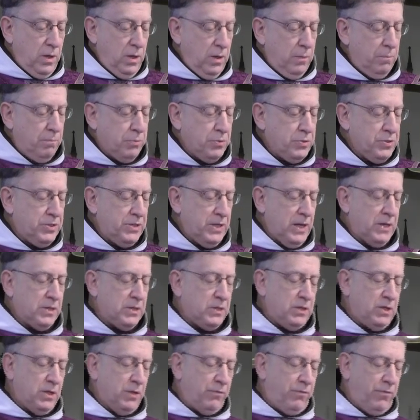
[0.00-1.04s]
and
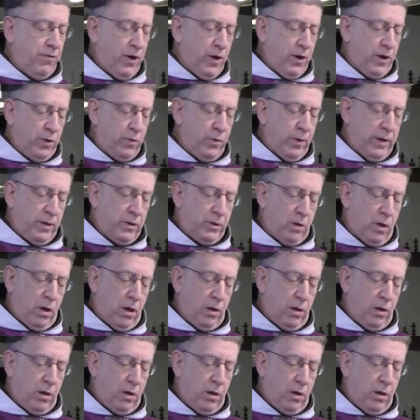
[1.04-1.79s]
possessed of very great